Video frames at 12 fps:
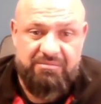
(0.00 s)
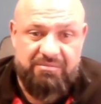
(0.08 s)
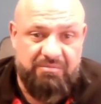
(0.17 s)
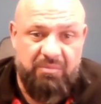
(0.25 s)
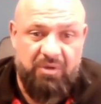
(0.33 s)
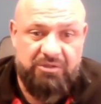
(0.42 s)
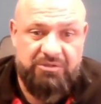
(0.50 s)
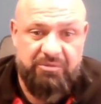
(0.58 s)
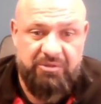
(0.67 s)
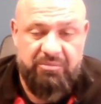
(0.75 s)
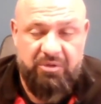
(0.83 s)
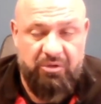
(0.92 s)
multiple
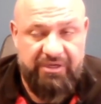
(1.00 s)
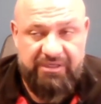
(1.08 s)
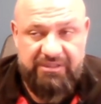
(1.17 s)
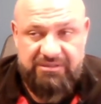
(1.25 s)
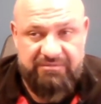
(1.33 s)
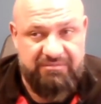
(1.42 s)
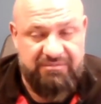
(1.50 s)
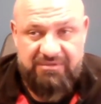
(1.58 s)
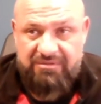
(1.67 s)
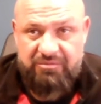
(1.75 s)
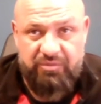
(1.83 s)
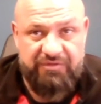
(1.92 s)
employees, and
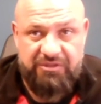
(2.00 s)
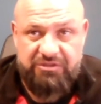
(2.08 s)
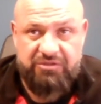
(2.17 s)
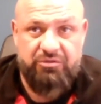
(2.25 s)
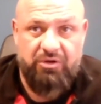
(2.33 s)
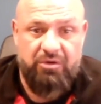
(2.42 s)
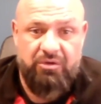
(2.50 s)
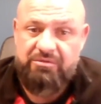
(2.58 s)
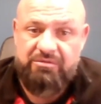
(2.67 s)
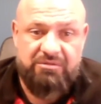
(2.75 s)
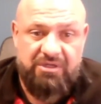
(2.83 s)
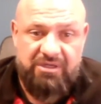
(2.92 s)
we've just grown
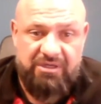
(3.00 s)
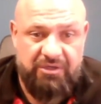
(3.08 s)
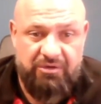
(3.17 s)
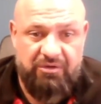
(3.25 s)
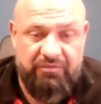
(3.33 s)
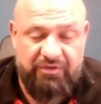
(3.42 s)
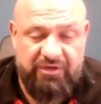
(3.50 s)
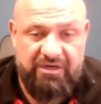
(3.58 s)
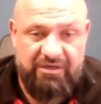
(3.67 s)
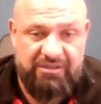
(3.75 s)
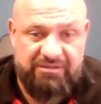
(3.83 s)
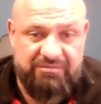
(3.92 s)
year over year
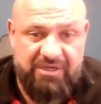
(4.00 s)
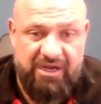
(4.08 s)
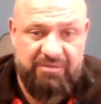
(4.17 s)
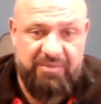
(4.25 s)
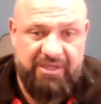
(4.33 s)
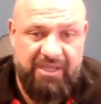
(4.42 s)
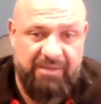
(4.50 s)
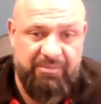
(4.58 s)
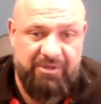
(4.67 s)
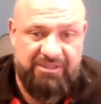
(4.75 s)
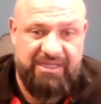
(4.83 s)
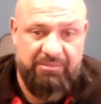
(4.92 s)
and kind of became an
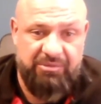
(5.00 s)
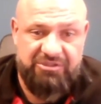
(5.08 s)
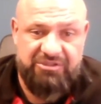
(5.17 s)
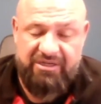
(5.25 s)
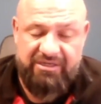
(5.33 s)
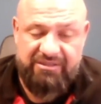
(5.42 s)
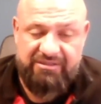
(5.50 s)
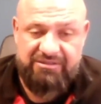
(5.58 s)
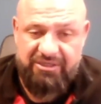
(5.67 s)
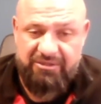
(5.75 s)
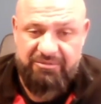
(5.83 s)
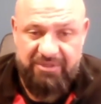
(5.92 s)
established thing.
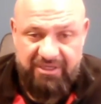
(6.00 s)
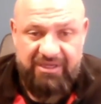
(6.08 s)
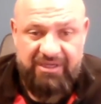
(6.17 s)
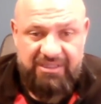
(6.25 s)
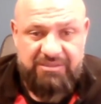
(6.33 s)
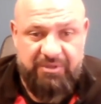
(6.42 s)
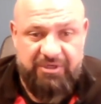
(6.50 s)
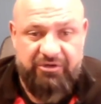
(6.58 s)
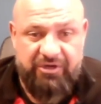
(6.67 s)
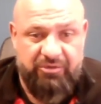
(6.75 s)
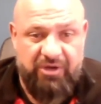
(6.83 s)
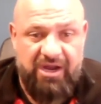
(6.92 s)
So it's been a great
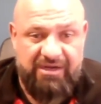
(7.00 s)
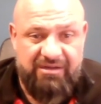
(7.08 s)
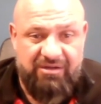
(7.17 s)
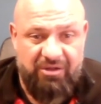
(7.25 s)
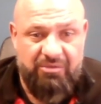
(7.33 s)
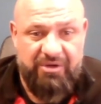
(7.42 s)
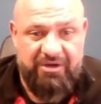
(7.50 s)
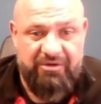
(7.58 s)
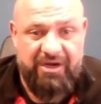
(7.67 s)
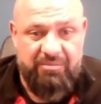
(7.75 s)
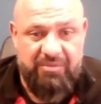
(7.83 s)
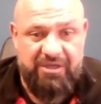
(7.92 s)
ride all the way
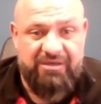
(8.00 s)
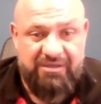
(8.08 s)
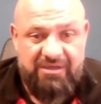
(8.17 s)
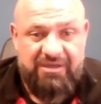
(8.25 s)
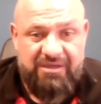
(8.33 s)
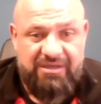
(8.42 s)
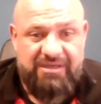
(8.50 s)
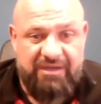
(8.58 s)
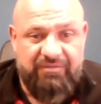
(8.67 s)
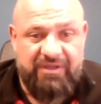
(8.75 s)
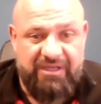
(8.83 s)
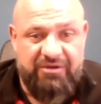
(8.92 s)
around, but
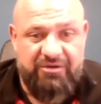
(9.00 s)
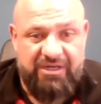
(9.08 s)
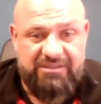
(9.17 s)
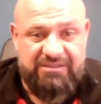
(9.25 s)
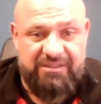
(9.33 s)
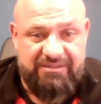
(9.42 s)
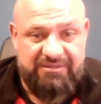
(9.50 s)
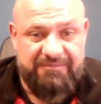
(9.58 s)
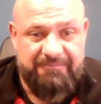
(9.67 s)
definitely interesting.